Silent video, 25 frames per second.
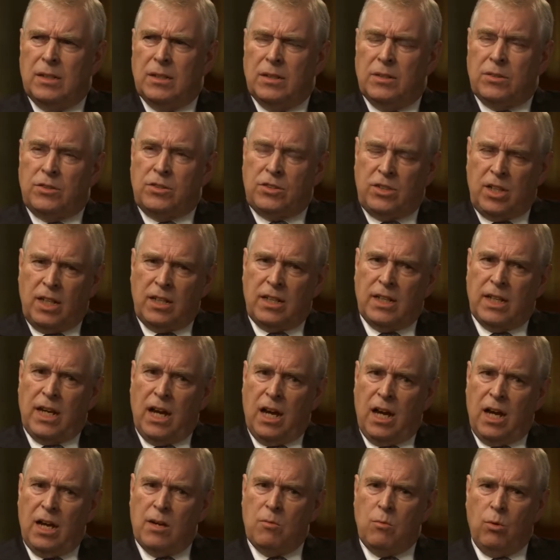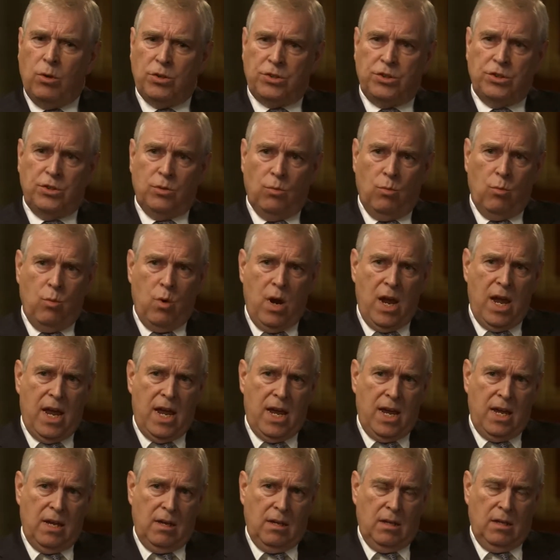certainly I wasn't
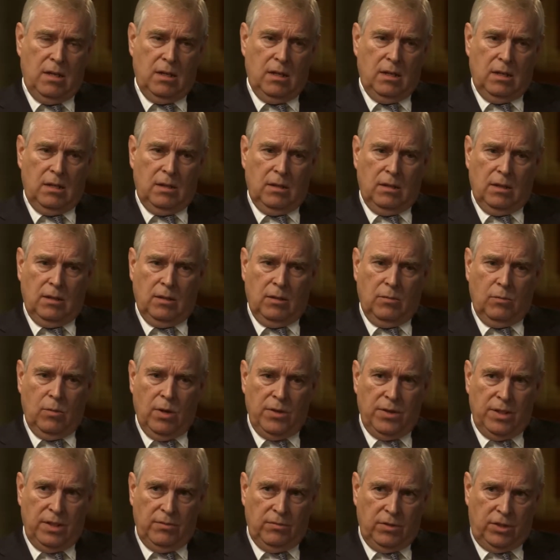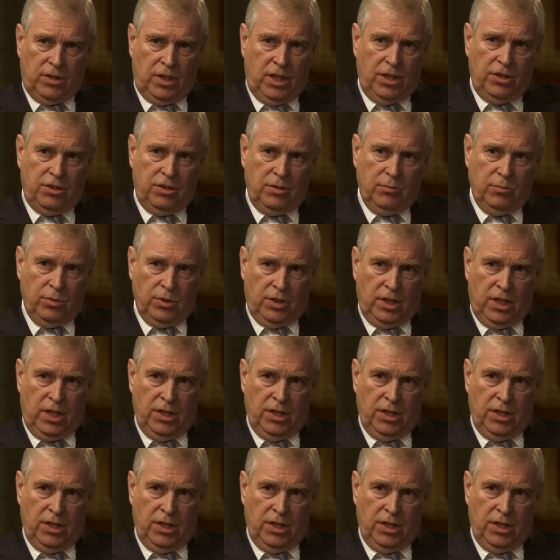aware when the invitation was